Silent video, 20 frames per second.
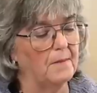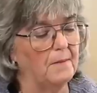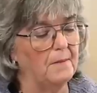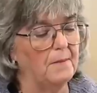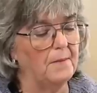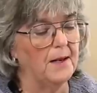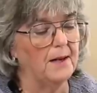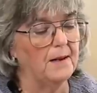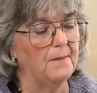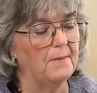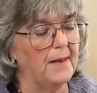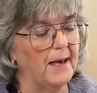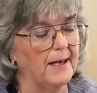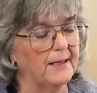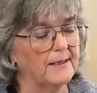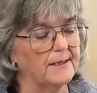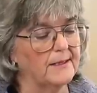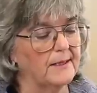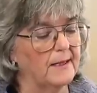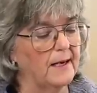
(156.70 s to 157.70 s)
That it
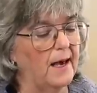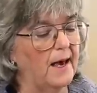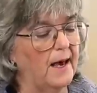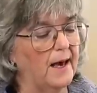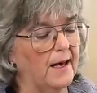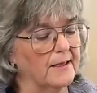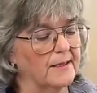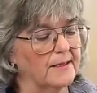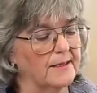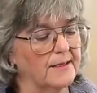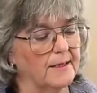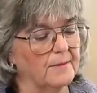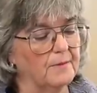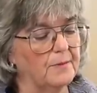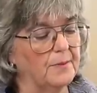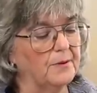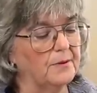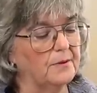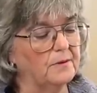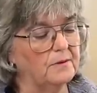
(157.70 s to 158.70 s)
makes a
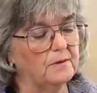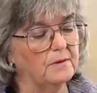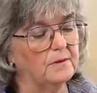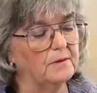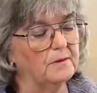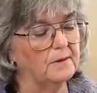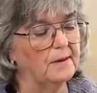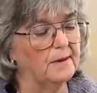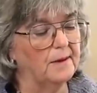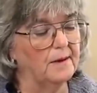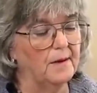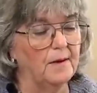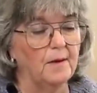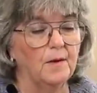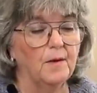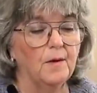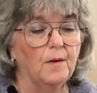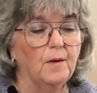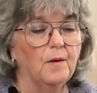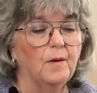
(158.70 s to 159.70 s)
simple,
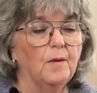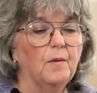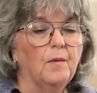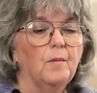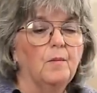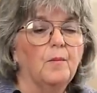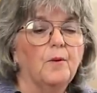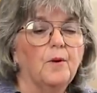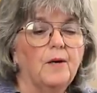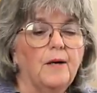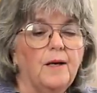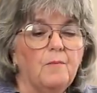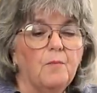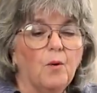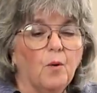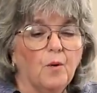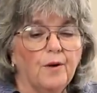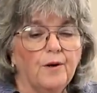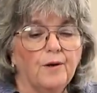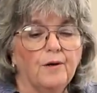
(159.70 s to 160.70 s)
pretty
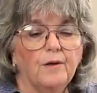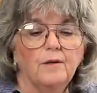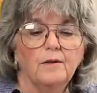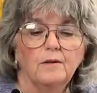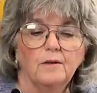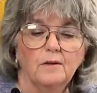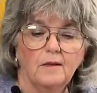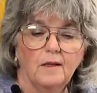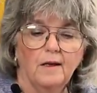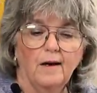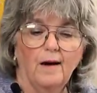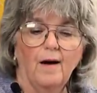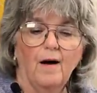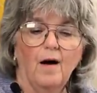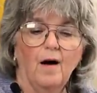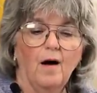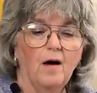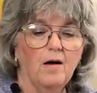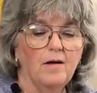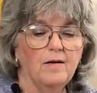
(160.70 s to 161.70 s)
border
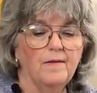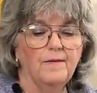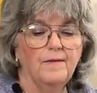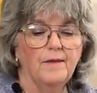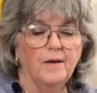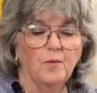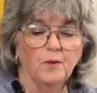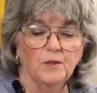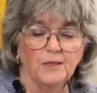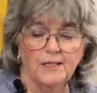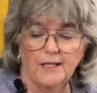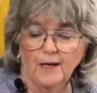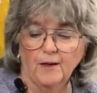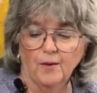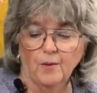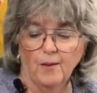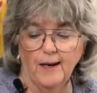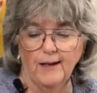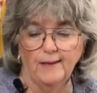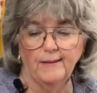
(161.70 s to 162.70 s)
that will
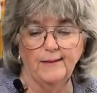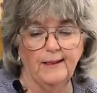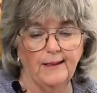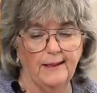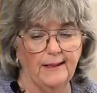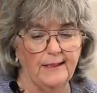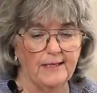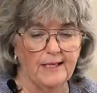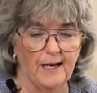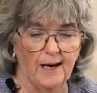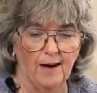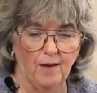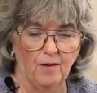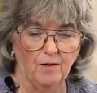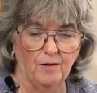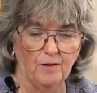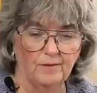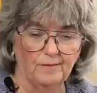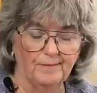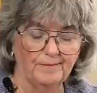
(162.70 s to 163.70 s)
decorate any
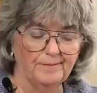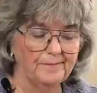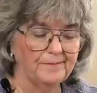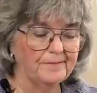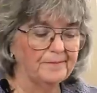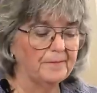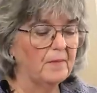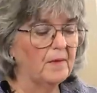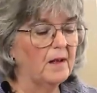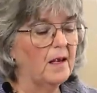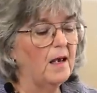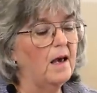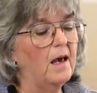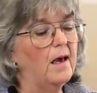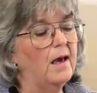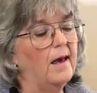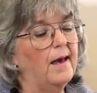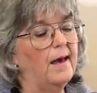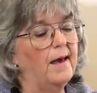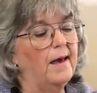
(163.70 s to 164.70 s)
towel.
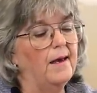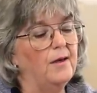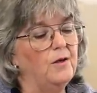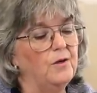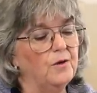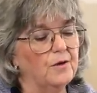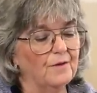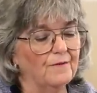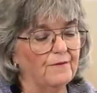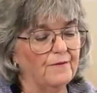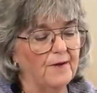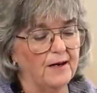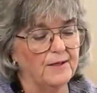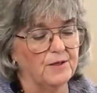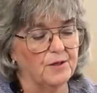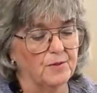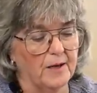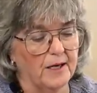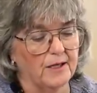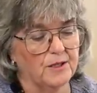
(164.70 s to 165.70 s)
You can find
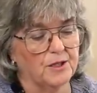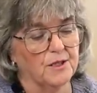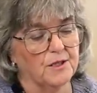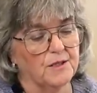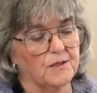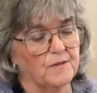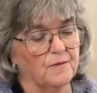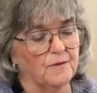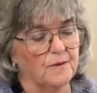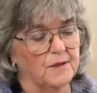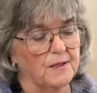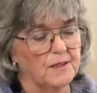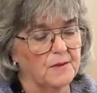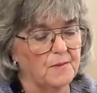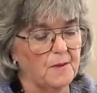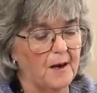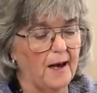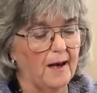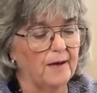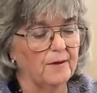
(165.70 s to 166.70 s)
directions for this
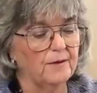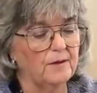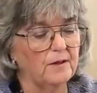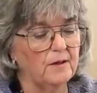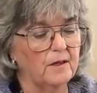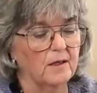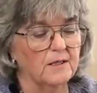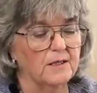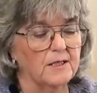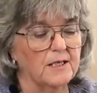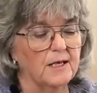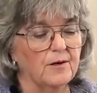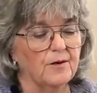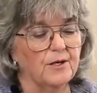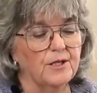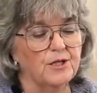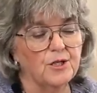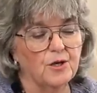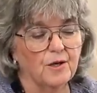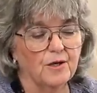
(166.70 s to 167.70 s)
pattern on
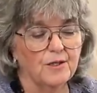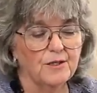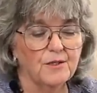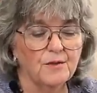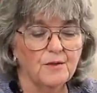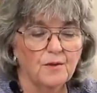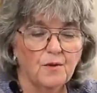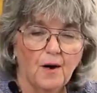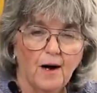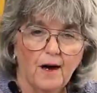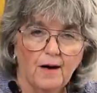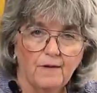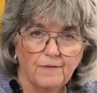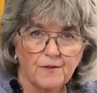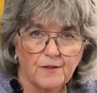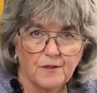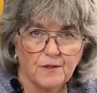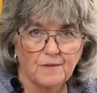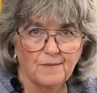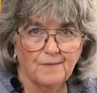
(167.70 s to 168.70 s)
Terri's Yarns and
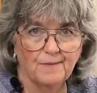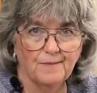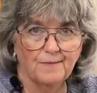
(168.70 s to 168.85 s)
Crafts.